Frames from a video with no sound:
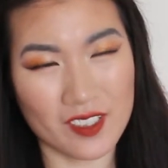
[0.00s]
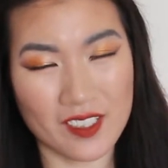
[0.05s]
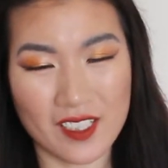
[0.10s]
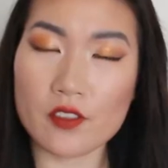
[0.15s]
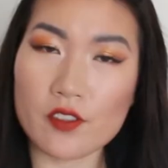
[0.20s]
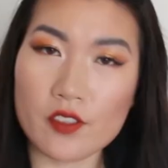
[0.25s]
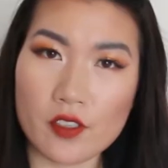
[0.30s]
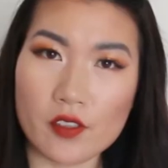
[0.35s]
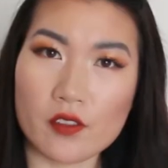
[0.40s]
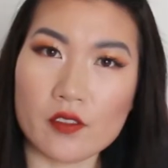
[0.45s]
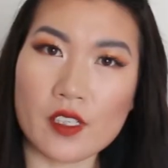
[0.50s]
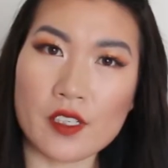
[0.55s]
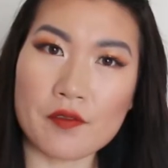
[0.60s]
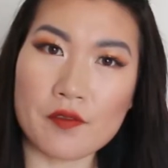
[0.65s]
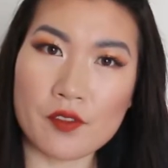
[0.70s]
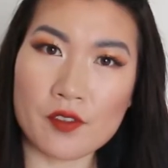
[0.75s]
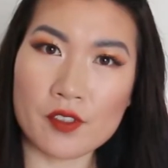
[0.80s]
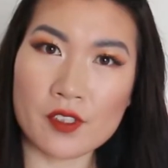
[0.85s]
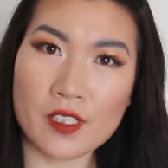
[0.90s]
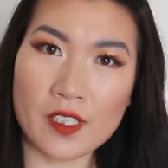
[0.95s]
So
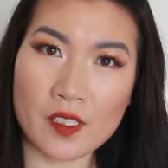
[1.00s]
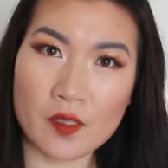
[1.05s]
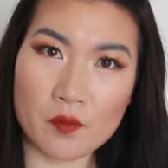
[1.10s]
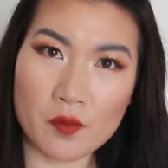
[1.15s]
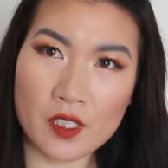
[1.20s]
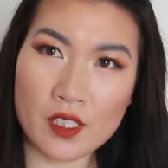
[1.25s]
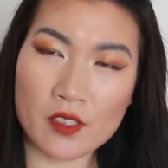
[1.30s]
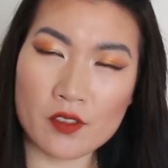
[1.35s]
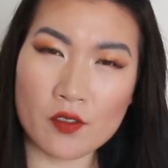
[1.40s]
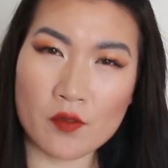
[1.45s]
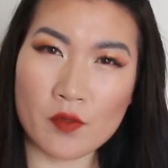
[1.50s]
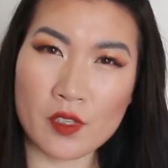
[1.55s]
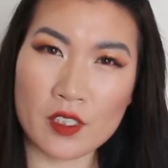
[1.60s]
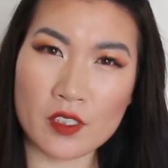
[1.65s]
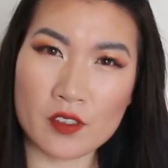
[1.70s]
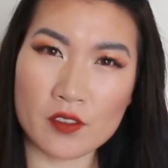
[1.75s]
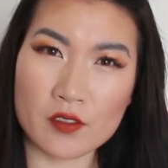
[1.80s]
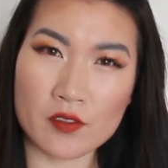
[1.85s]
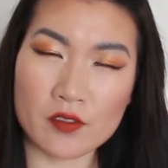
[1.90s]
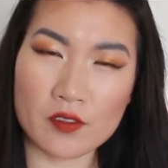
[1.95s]
if you're like me, don't want to
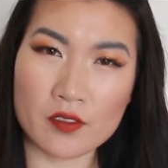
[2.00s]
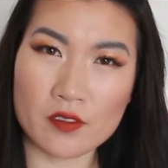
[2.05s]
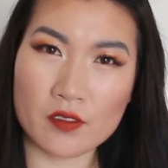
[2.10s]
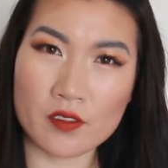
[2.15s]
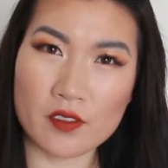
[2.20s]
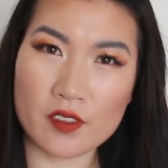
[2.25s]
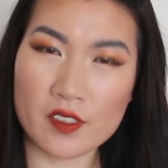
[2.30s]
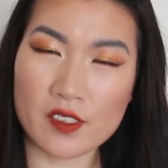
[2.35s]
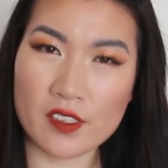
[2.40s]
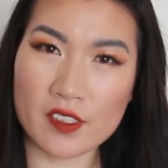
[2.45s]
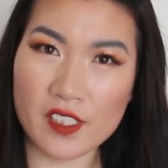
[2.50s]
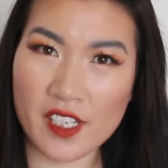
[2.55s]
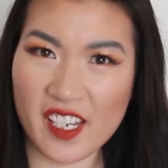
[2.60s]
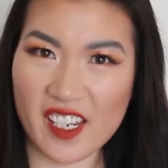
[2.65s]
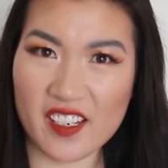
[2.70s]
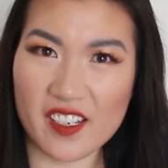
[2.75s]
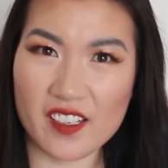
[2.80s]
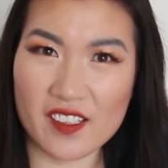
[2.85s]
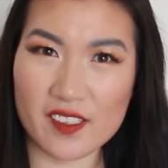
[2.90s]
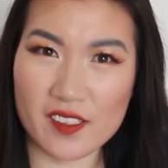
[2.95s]
go to those
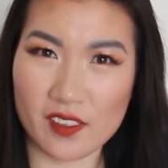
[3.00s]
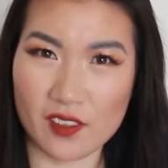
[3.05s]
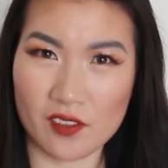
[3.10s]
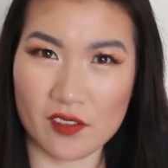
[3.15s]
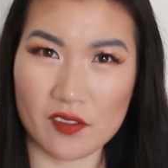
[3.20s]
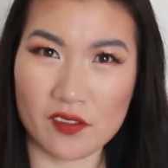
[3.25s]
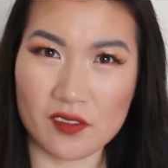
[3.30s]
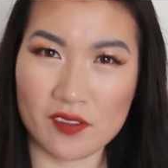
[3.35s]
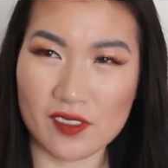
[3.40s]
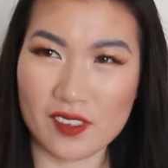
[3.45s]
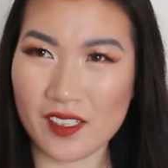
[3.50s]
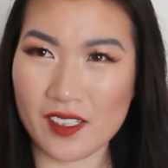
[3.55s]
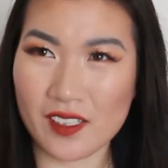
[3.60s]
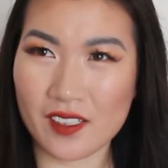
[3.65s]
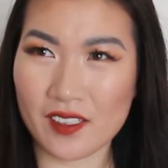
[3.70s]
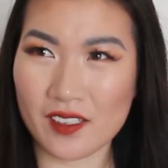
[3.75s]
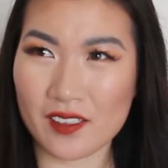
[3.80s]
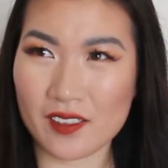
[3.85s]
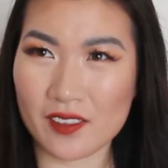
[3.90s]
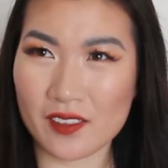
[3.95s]
tanning salon
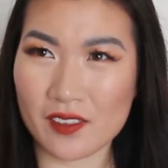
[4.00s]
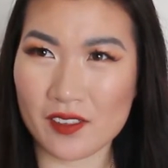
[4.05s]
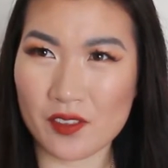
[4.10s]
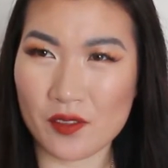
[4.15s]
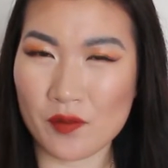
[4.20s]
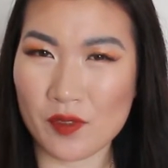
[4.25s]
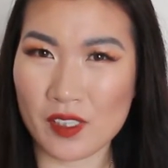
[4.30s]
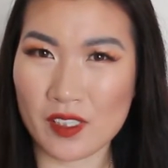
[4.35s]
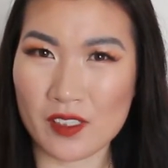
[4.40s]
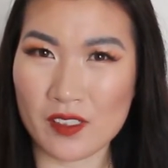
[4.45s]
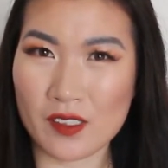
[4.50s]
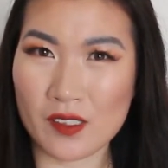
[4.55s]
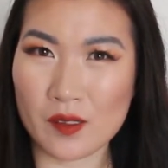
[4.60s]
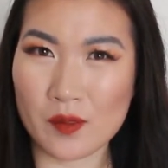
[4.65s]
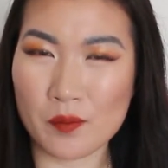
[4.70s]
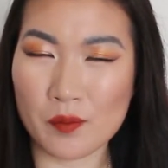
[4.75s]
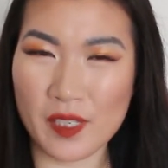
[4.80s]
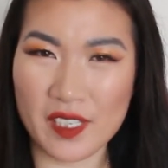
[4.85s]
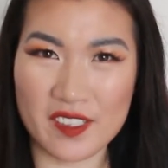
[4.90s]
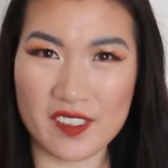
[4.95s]
and don't want to
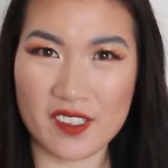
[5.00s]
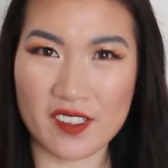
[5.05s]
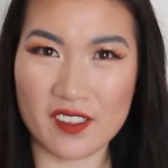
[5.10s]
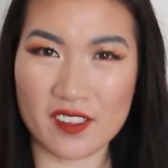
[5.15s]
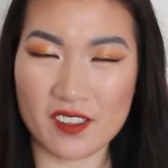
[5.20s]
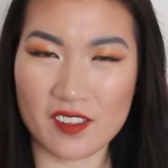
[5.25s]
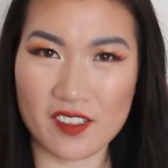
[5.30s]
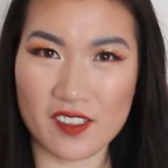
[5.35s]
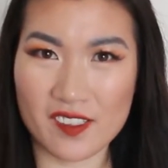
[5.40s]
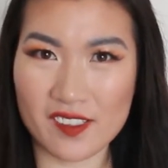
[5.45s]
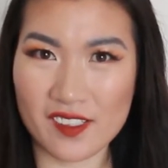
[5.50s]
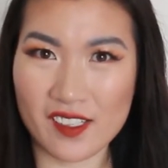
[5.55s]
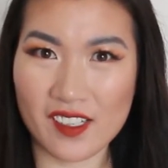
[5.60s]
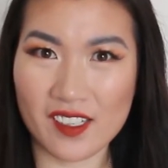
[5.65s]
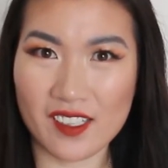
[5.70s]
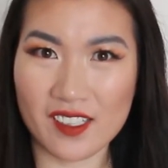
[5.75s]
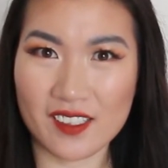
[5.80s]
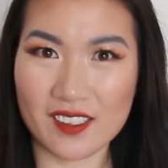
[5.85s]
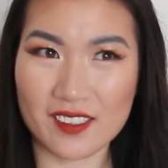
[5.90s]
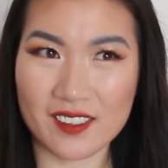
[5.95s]
bathing under the
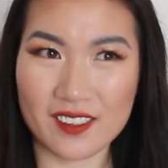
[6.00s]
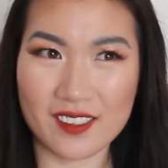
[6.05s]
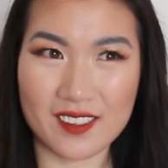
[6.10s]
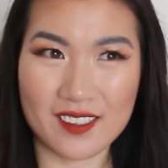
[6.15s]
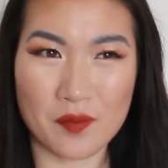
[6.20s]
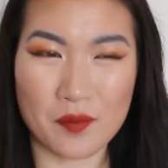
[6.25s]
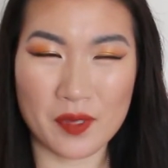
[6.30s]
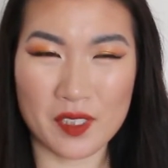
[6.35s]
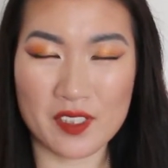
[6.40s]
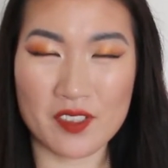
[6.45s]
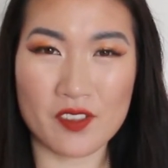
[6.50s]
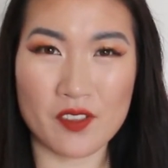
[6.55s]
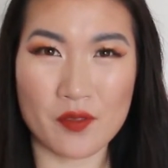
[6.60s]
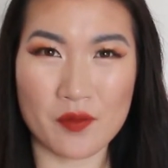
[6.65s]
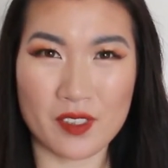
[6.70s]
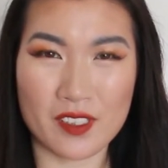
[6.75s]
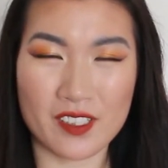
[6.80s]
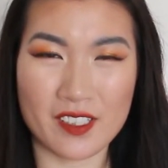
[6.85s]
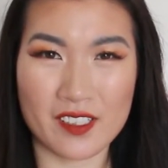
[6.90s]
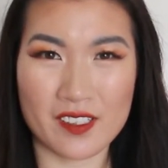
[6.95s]
sun, but still
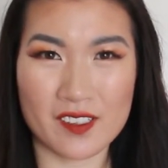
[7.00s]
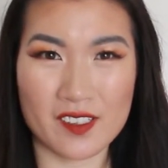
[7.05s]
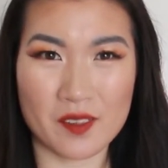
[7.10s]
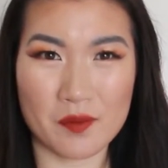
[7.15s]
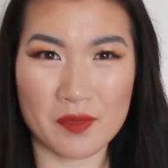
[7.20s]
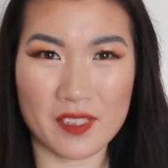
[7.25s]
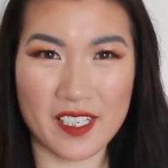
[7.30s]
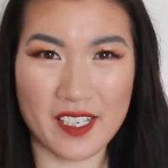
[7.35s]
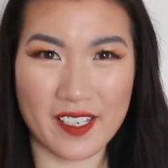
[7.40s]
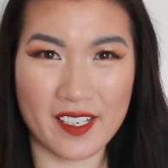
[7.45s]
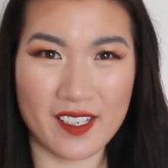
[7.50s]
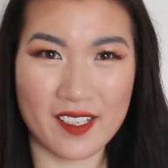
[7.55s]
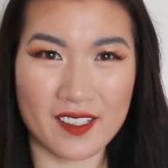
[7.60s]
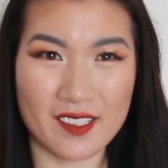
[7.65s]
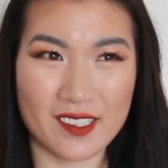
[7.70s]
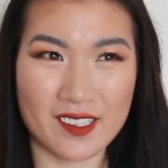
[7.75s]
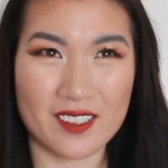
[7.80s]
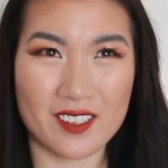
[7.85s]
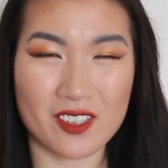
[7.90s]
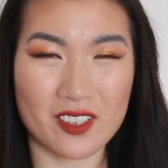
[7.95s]
want to get some
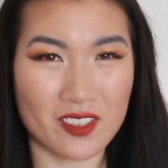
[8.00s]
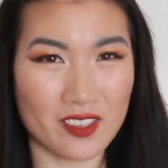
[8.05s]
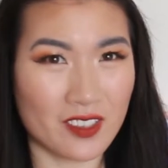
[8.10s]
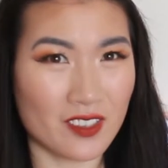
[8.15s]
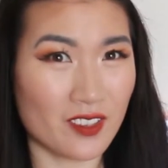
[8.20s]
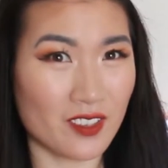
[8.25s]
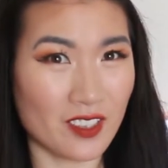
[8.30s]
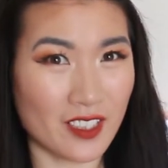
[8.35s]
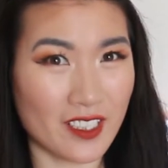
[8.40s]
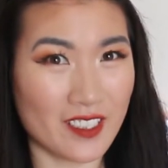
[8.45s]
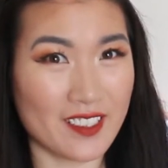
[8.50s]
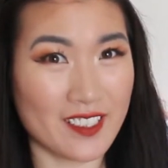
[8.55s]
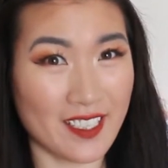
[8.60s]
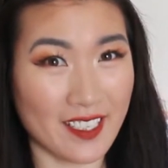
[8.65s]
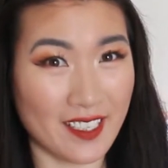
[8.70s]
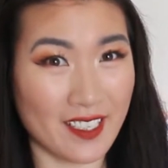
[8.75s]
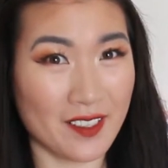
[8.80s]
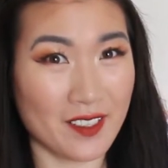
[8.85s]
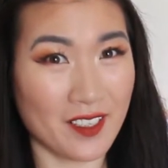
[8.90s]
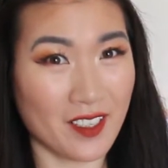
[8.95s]
tan, good looking
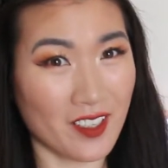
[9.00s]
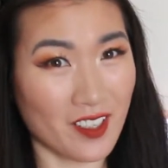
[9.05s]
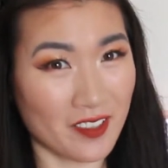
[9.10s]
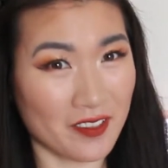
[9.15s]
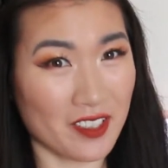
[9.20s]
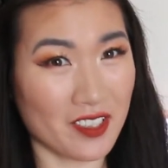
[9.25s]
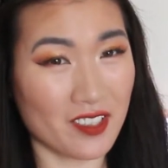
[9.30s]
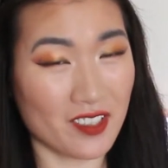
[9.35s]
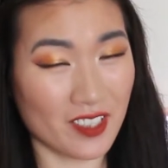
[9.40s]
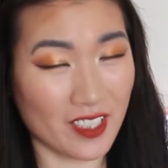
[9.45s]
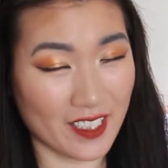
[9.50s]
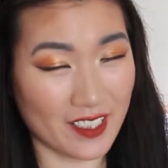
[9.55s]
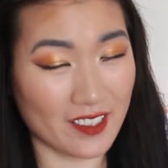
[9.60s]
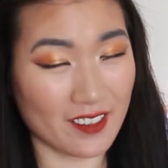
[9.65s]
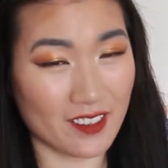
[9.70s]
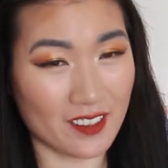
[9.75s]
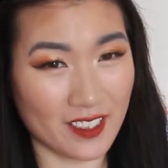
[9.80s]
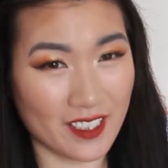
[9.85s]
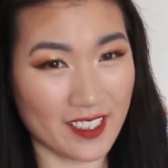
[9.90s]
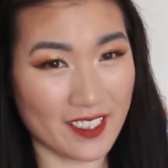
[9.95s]
tan, not orange kind
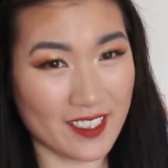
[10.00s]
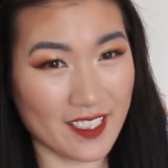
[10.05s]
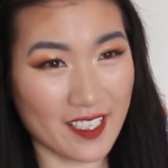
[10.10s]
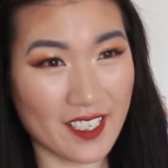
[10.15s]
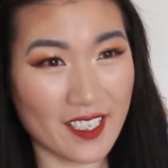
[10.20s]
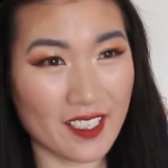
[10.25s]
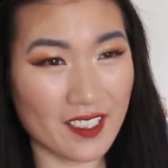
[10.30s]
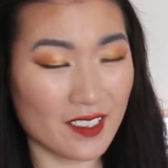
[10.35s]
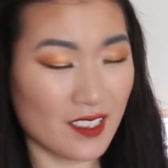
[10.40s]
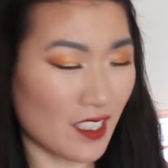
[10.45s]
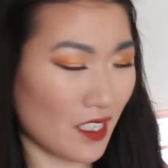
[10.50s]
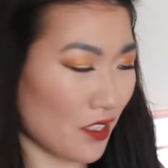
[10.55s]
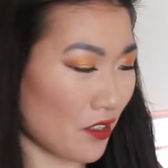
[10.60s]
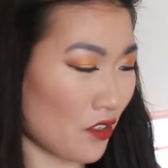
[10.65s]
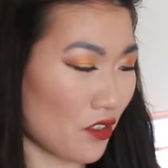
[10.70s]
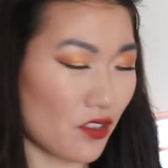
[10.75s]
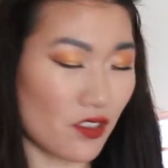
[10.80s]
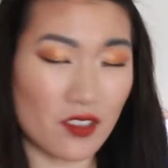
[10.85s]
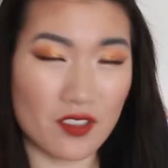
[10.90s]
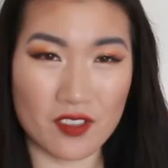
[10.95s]
of looking tan,
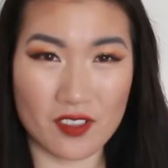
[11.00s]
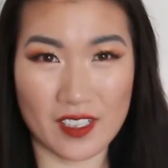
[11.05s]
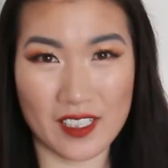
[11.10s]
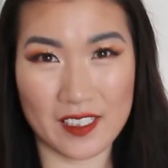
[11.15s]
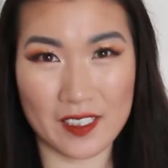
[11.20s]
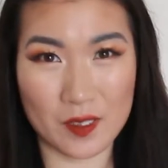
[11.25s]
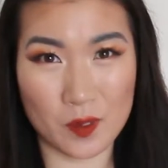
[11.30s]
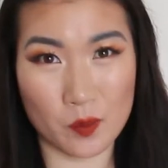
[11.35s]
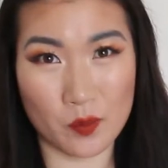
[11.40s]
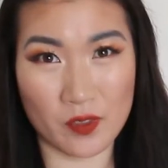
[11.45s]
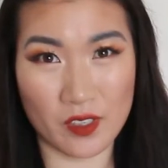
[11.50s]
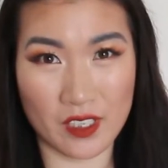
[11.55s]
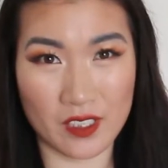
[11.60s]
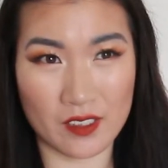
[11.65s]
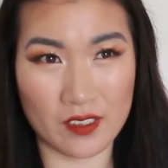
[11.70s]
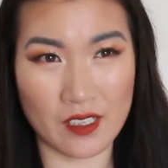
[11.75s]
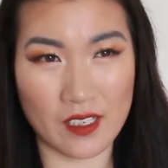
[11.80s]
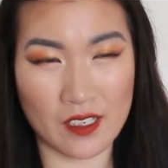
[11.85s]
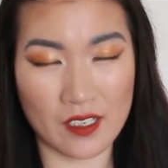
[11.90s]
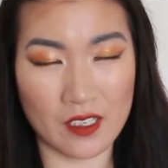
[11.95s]
you should try this
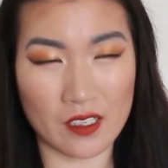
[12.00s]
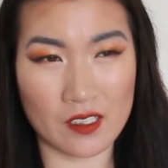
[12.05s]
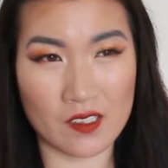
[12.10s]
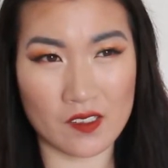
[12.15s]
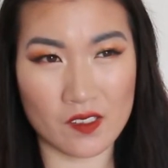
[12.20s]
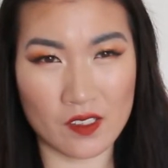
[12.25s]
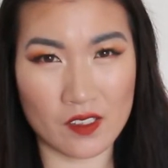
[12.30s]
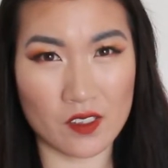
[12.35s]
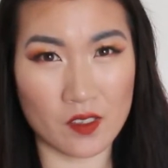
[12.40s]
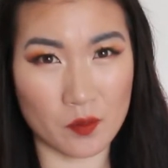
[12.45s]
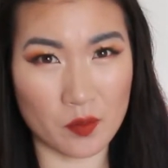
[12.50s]
brand. I think they're